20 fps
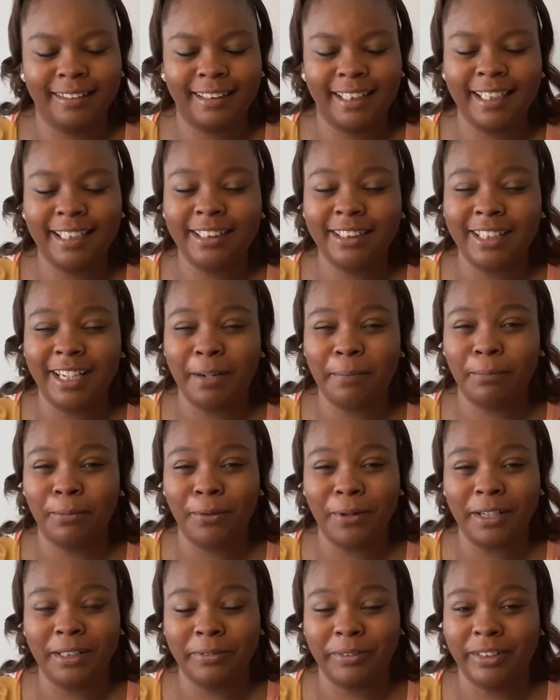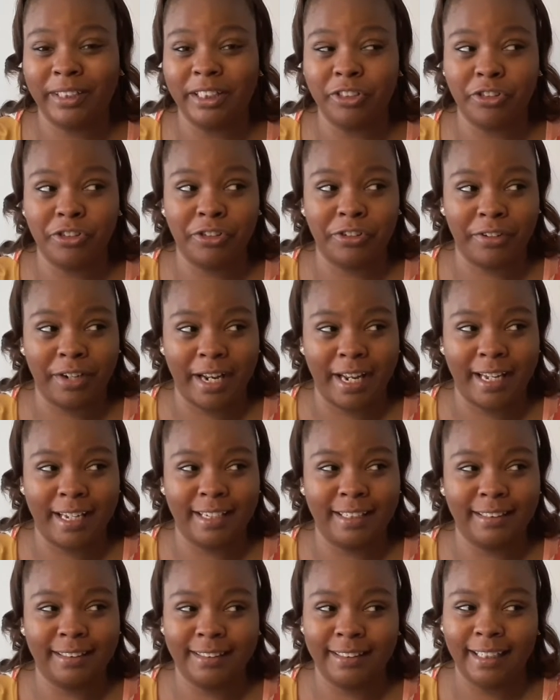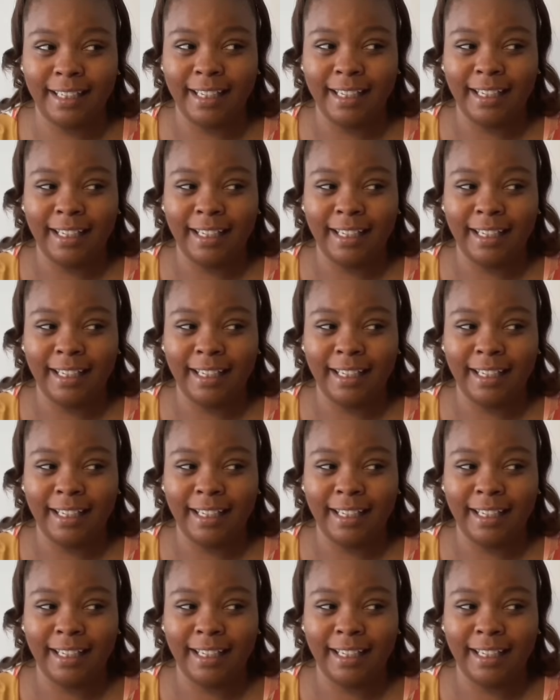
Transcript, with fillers: these young boys with these dreads,